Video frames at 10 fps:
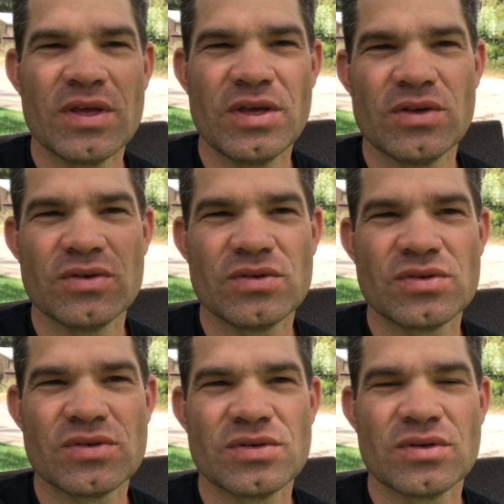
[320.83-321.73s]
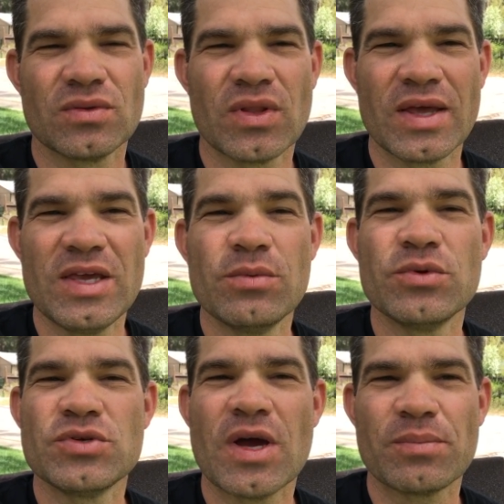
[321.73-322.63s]
is, like
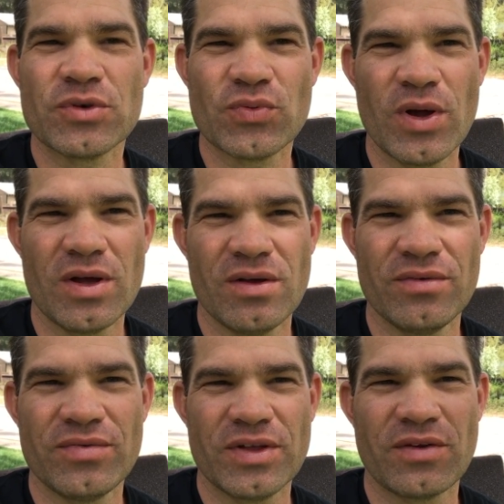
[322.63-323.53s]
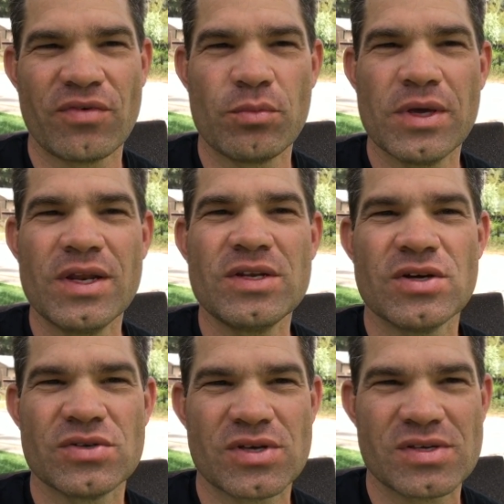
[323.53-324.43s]
Hebrews chapter 12 at the very beginning
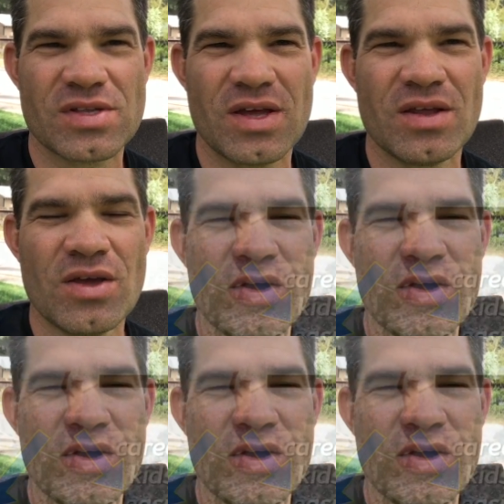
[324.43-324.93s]
tells us, that